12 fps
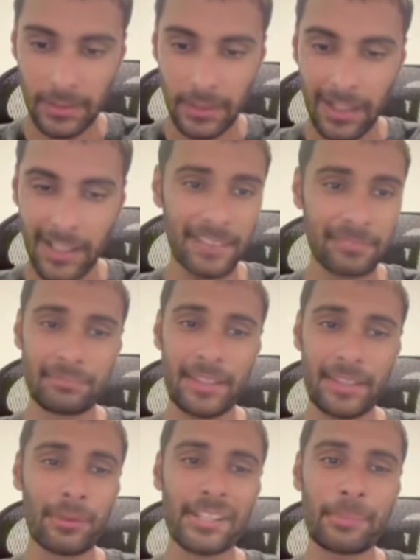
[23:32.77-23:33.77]
Again, it
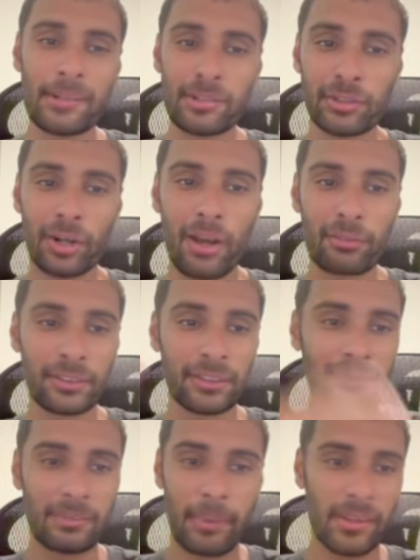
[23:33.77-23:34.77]
really depends on your offer,
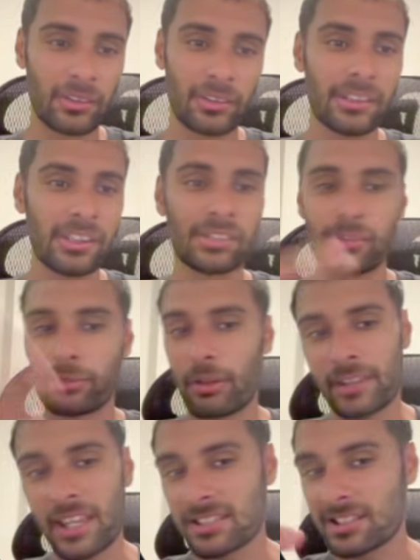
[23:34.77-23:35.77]
depends on the niche. If you have
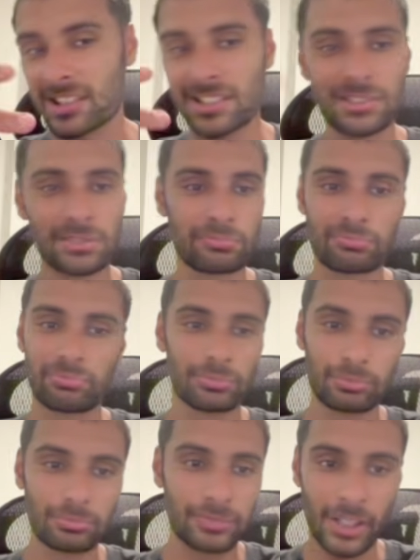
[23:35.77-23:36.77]
case studies,
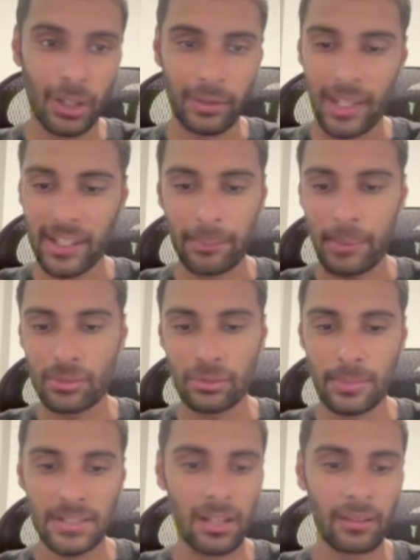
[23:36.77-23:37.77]
landing page,
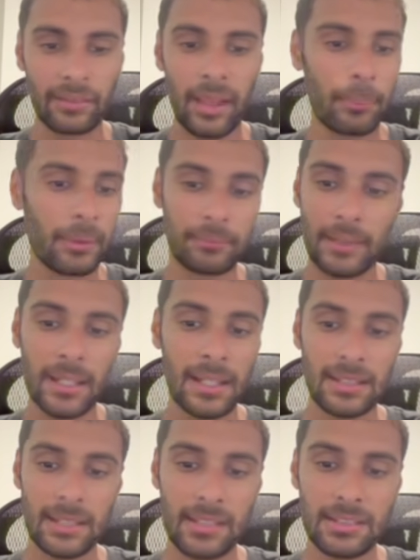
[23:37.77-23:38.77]
website, all that. But
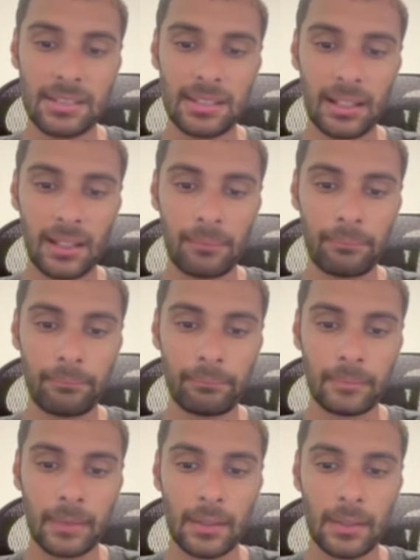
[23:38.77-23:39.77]
these are
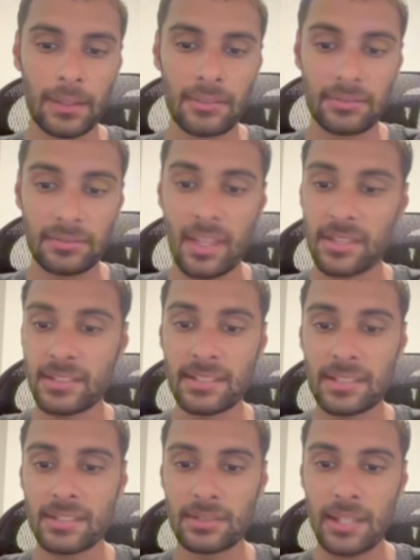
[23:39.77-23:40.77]

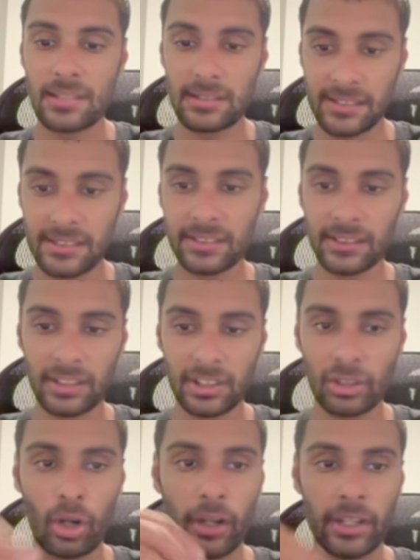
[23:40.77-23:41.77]
the
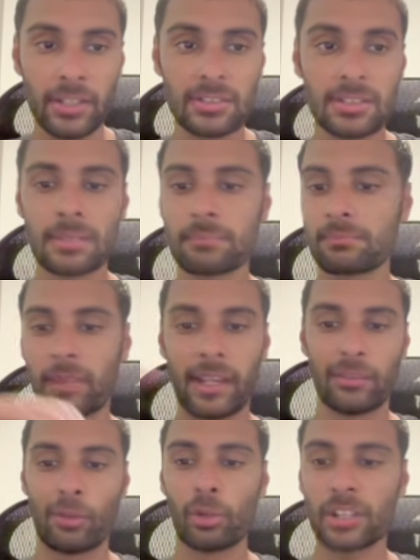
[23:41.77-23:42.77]
targets. Again,
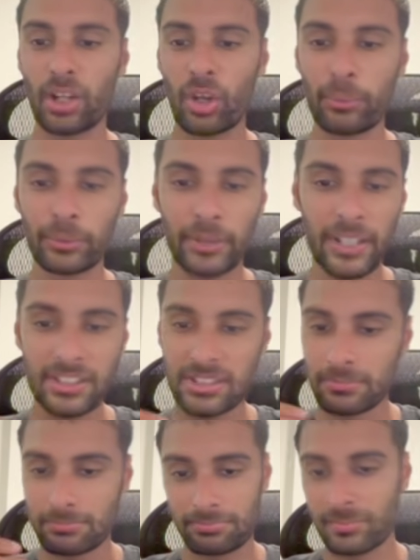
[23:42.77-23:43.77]
don't track open rates,
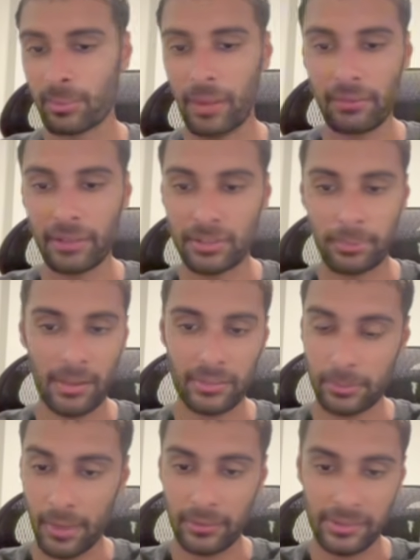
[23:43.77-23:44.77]
reply rates, positive
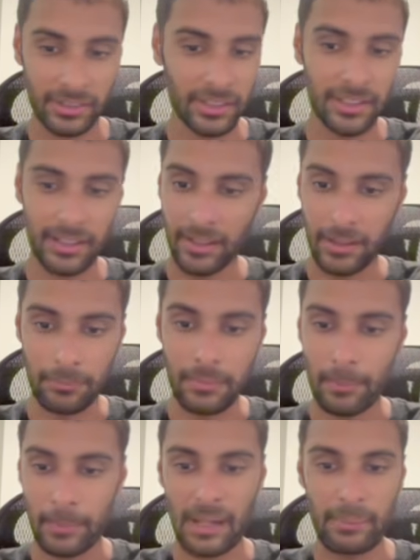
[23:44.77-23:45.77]
reply rates are good, and then
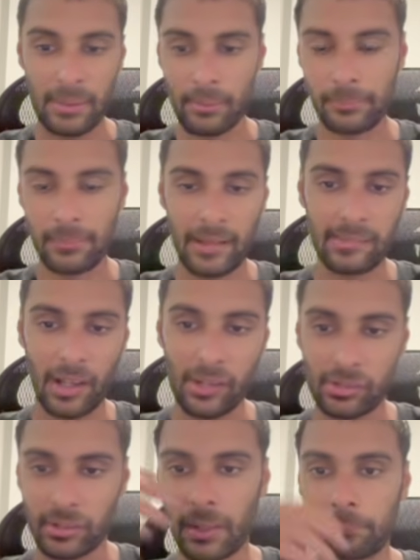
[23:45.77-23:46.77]
bare minimum, that's how you
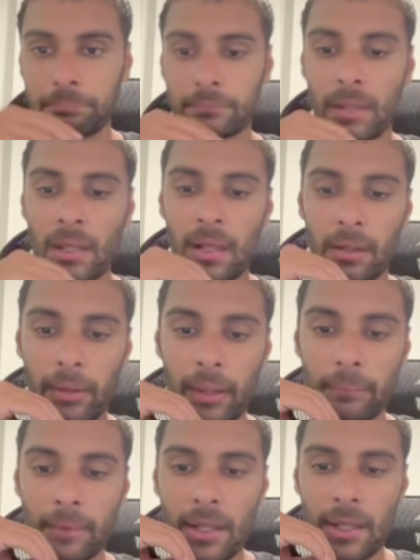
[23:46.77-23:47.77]
should get, right?
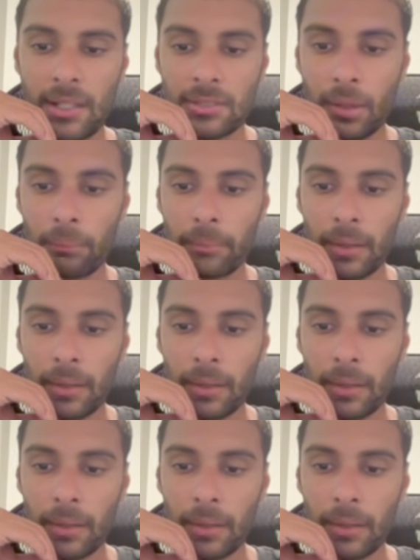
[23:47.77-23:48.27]
So,